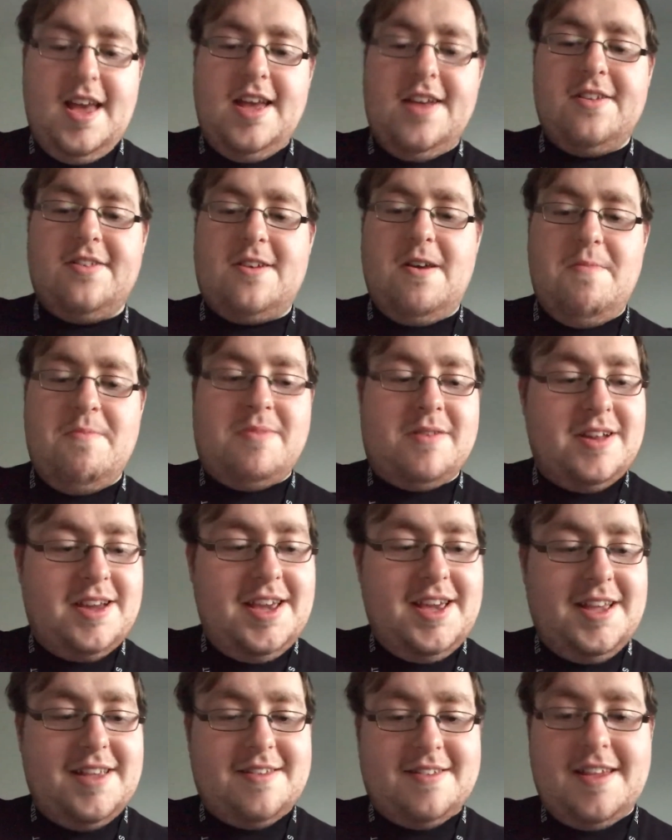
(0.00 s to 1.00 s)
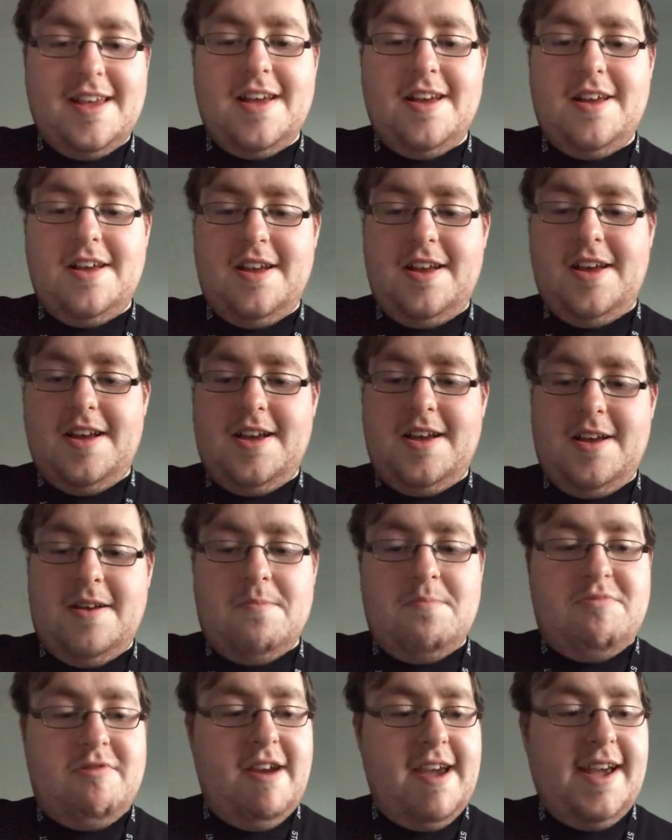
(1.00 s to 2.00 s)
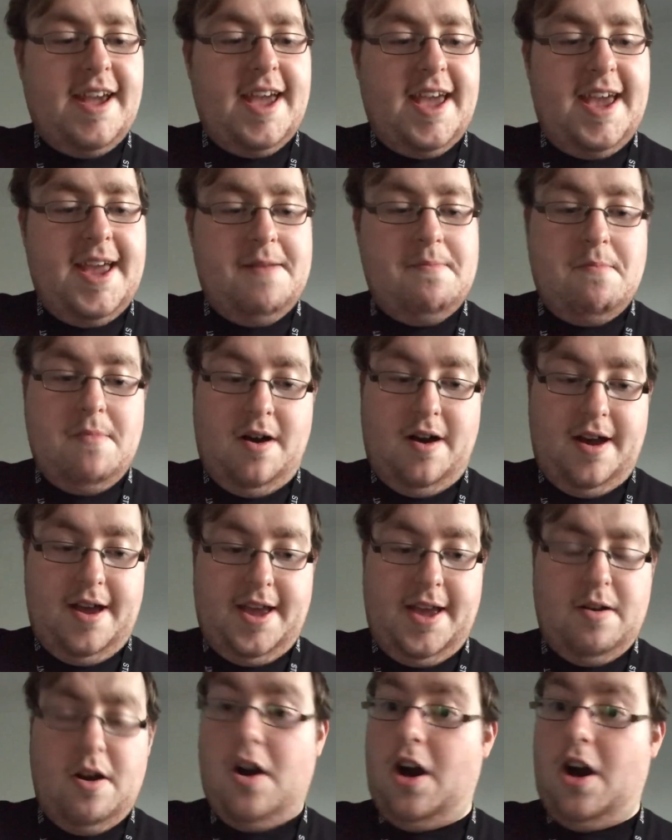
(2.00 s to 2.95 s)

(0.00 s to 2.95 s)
So please bring in my...